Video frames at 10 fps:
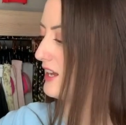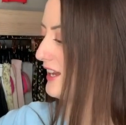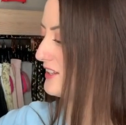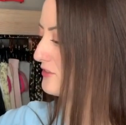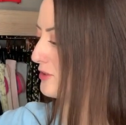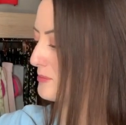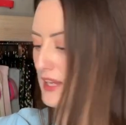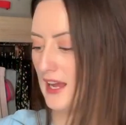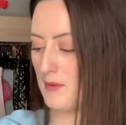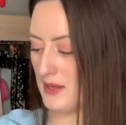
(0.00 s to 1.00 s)
It's from
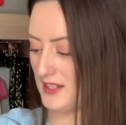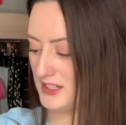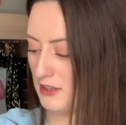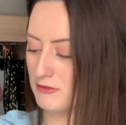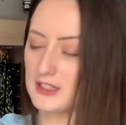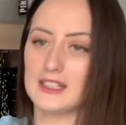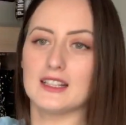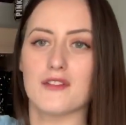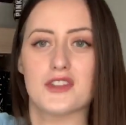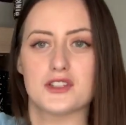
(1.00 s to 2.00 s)
Gap and I really
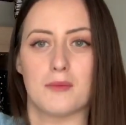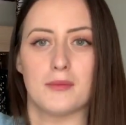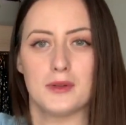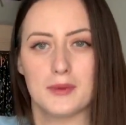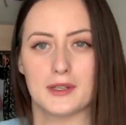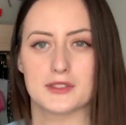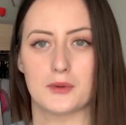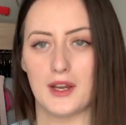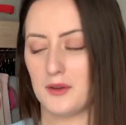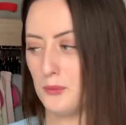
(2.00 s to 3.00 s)
love the jumper, but it's
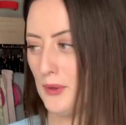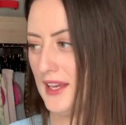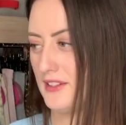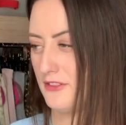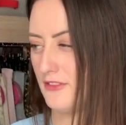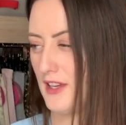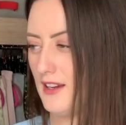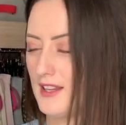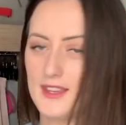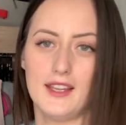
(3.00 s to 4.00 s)
quite a weird fit.
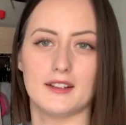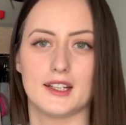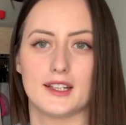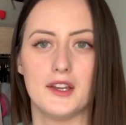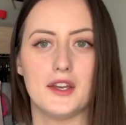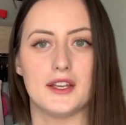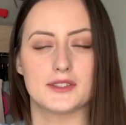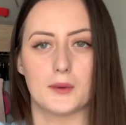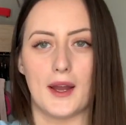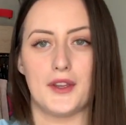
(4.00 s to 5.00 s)
I think like it's
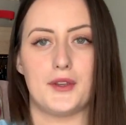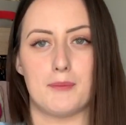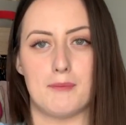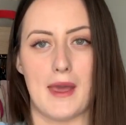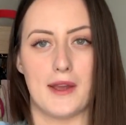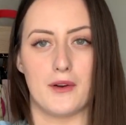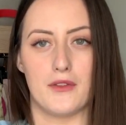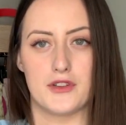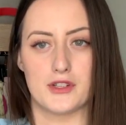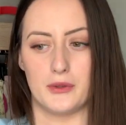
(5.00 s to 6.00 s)
quite big on
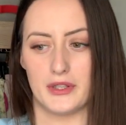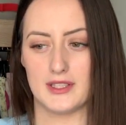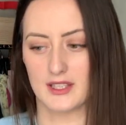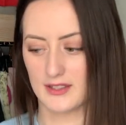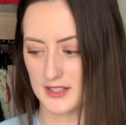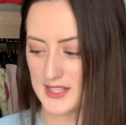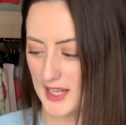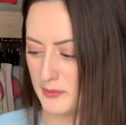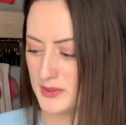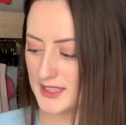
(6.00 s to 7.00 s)
the shoulders and then
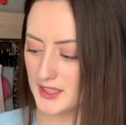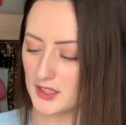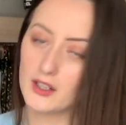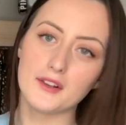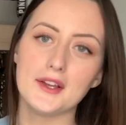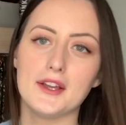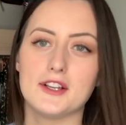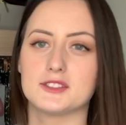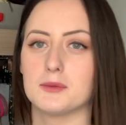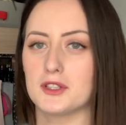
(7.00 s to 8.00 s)
tapers in a lot.
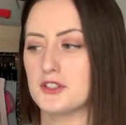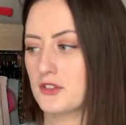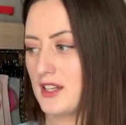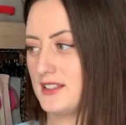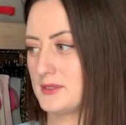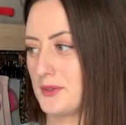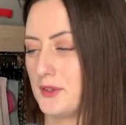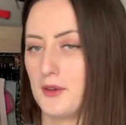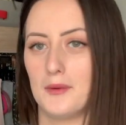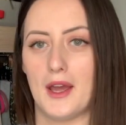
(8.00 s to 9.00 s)
So I'm going to try this one
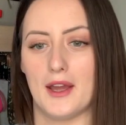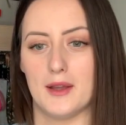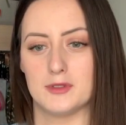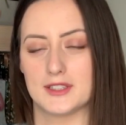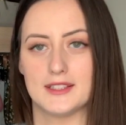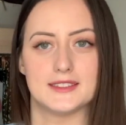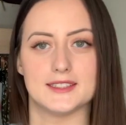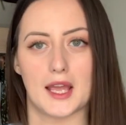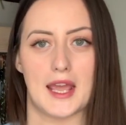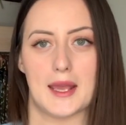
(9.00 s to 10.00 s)
on, so this is
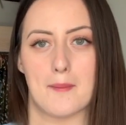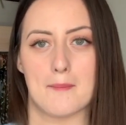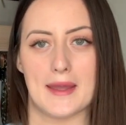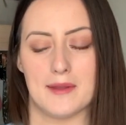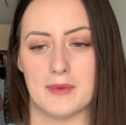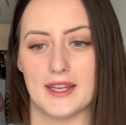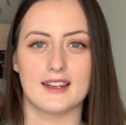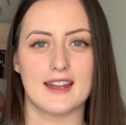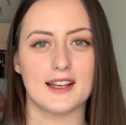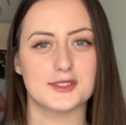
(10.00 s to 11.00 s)
a maybe.
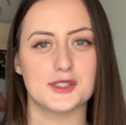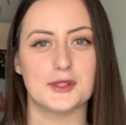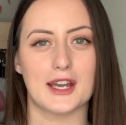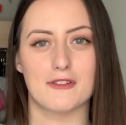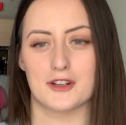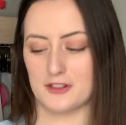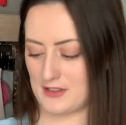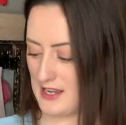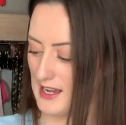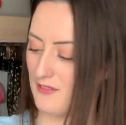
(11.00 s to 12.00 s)
Next to get rid of, I
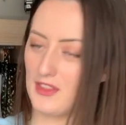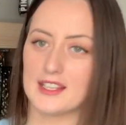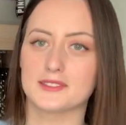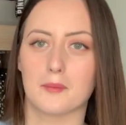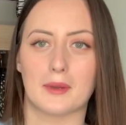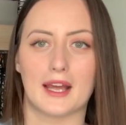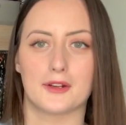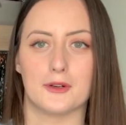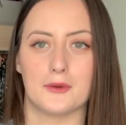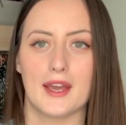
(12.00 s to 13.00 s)
have this black
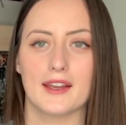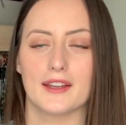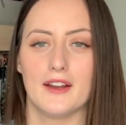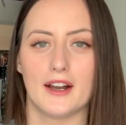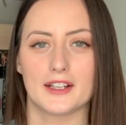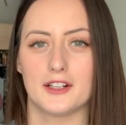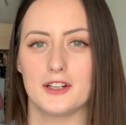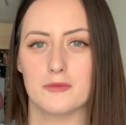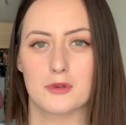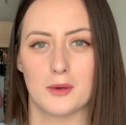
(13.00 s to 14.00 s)
roll neck. I
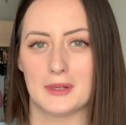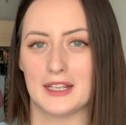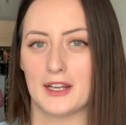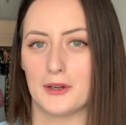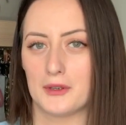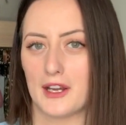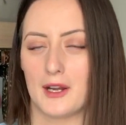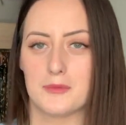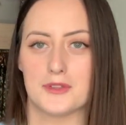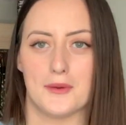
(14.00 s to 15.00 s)
can't properly hold it
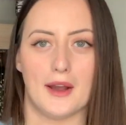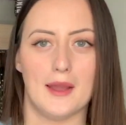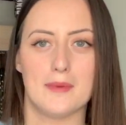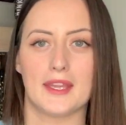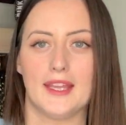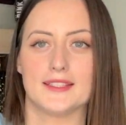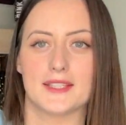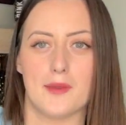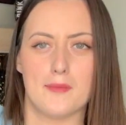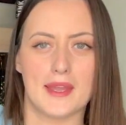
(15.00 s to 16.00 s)
up too high because
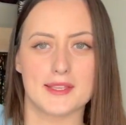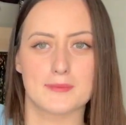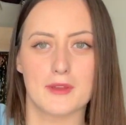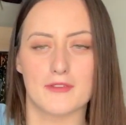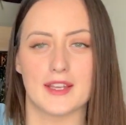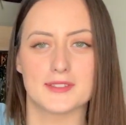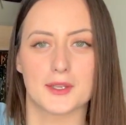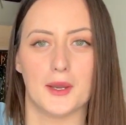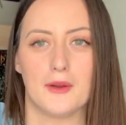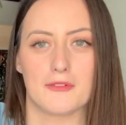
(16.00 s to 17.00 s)
it makes my face go
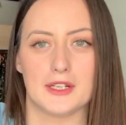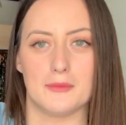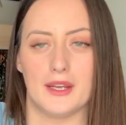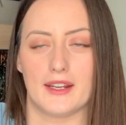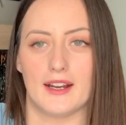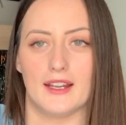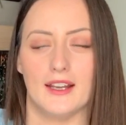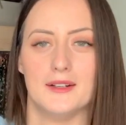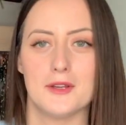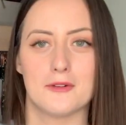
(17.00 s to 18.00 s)
a really weird
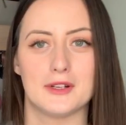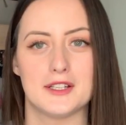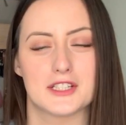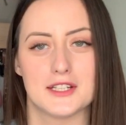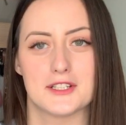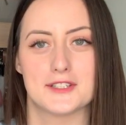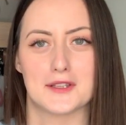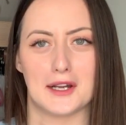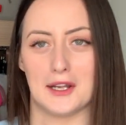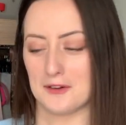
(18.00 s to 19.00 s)
colour, really changes the
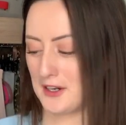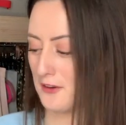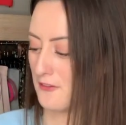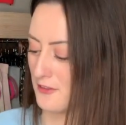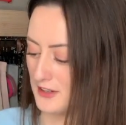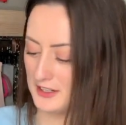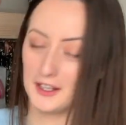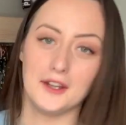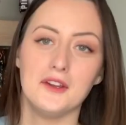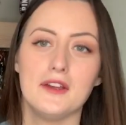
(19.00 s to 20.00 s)
colouring of the
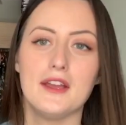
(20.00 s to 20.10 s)
video.